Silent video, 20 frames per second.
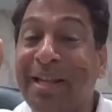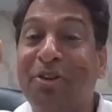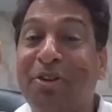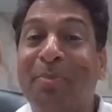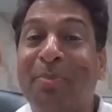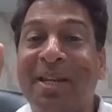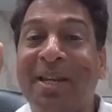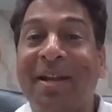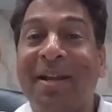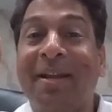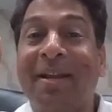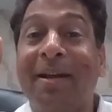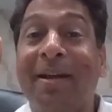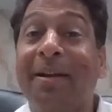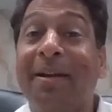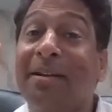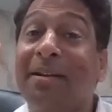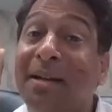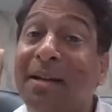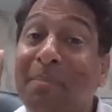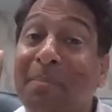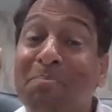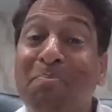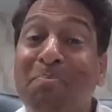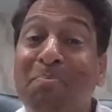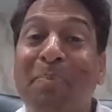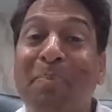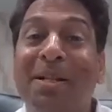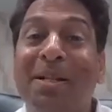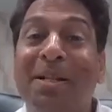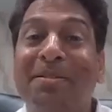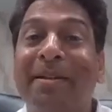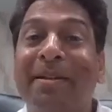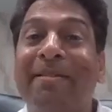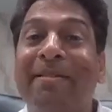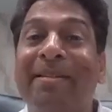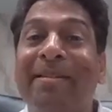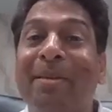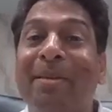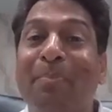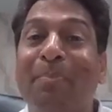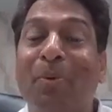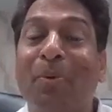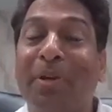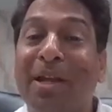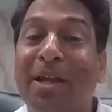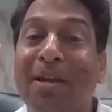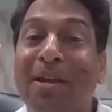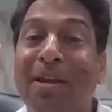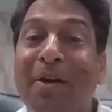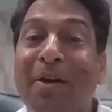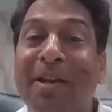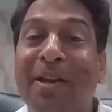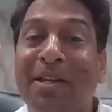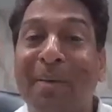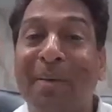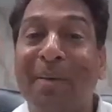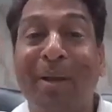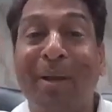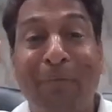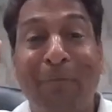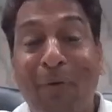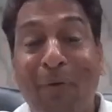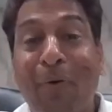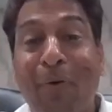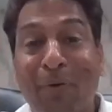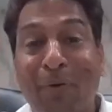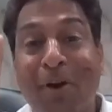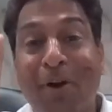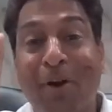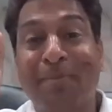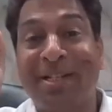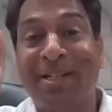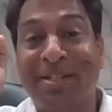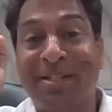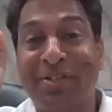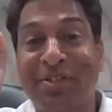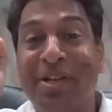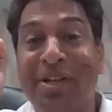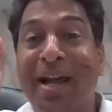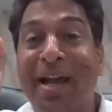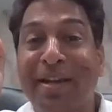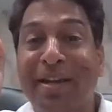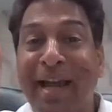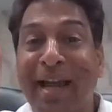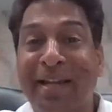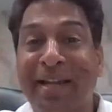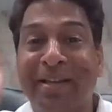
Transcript: need to be declared. Compulsory reporting now in table 4 of GSTR